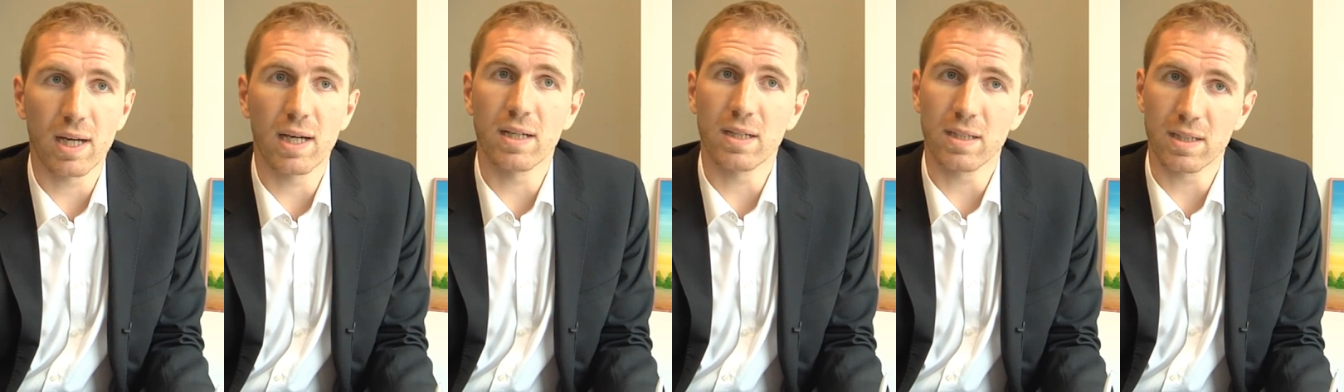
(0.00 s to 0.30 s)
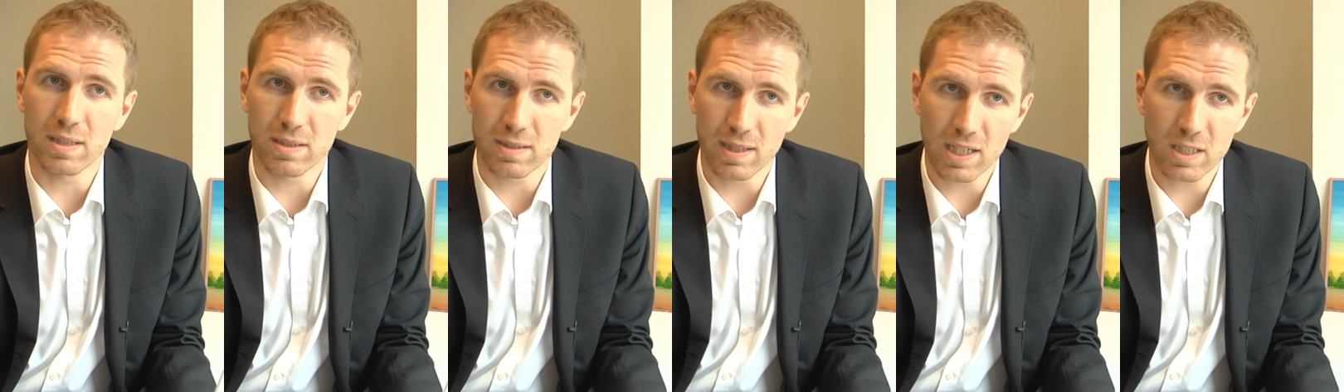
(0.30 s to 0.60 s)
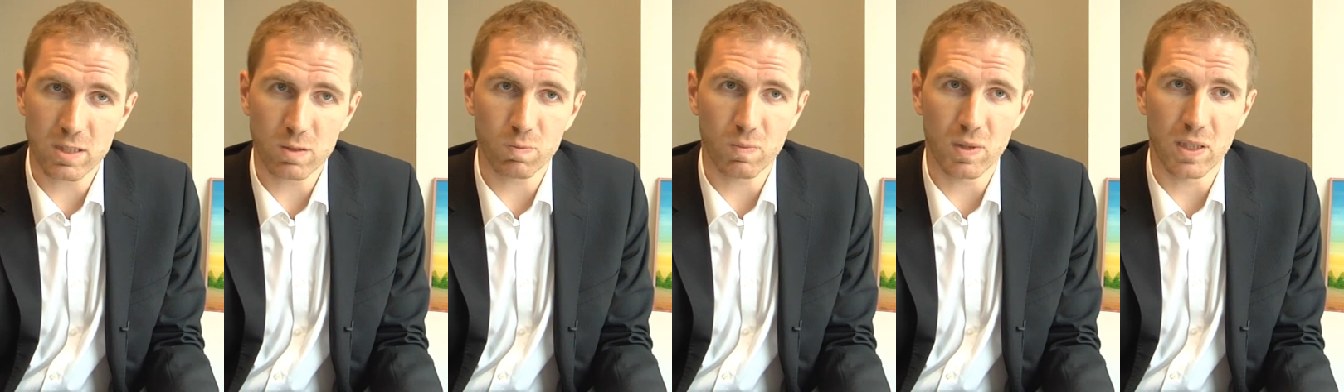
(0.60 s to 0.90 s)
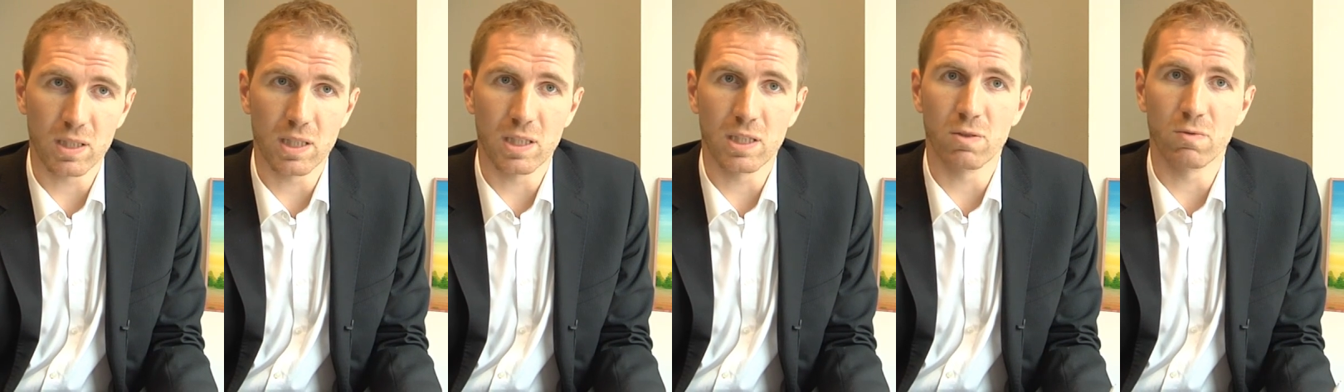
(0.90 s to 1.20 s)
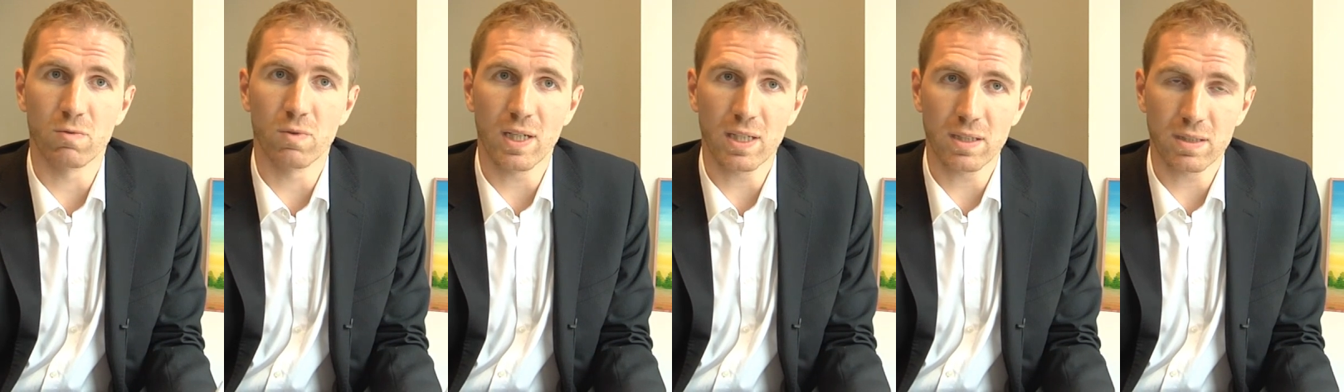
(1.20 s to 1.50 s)
and the assessment and
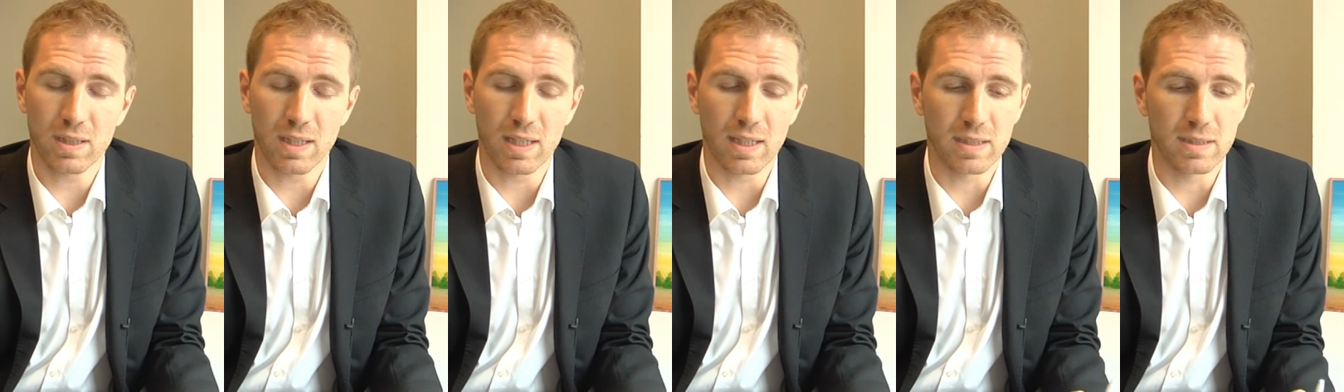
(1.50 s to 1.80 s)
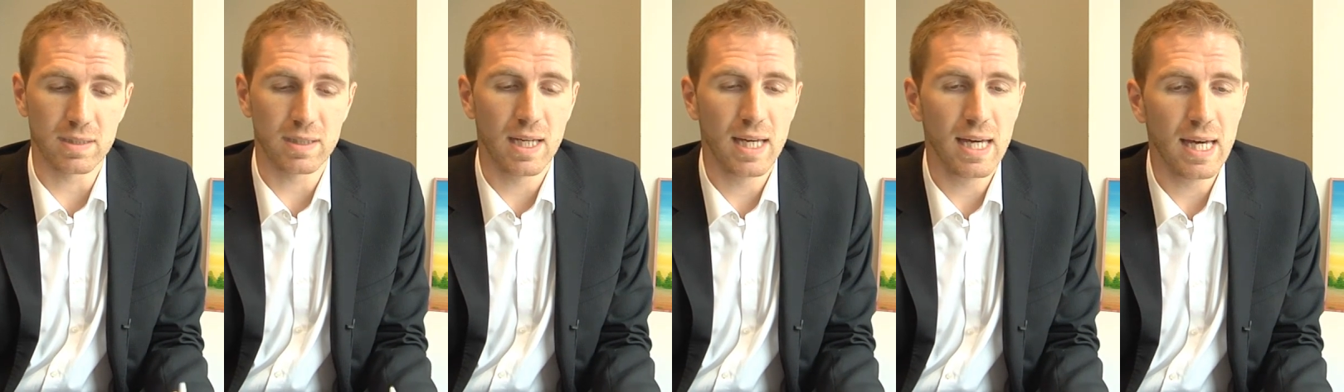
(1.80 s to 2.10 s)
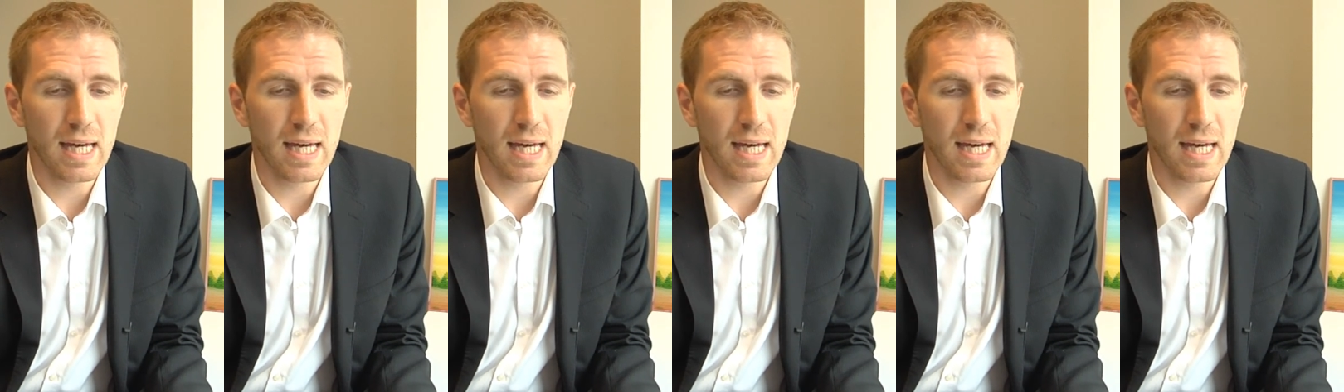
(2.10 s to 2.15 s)
the ratings